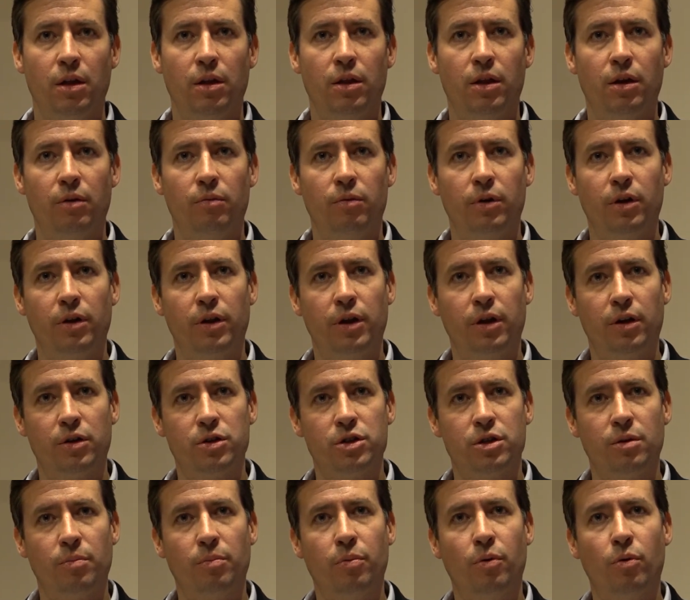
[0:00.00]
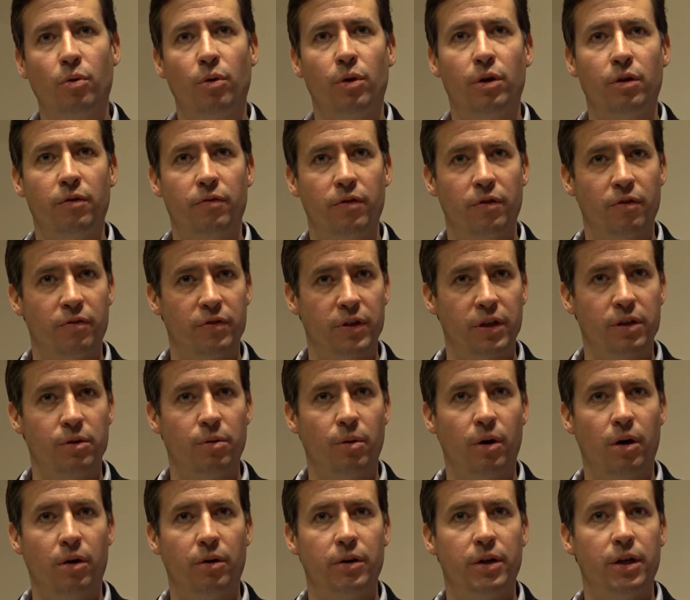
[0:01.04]
that really are supportive of
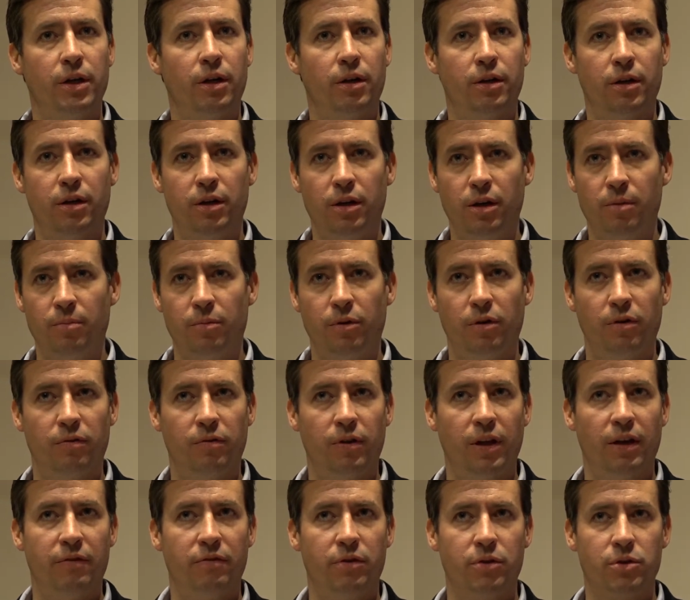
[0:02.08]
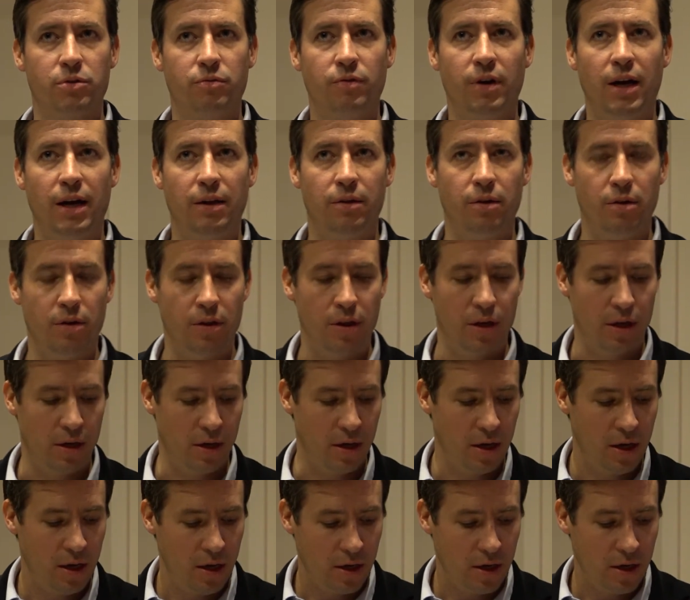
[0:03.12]
equality on a number of levels rather than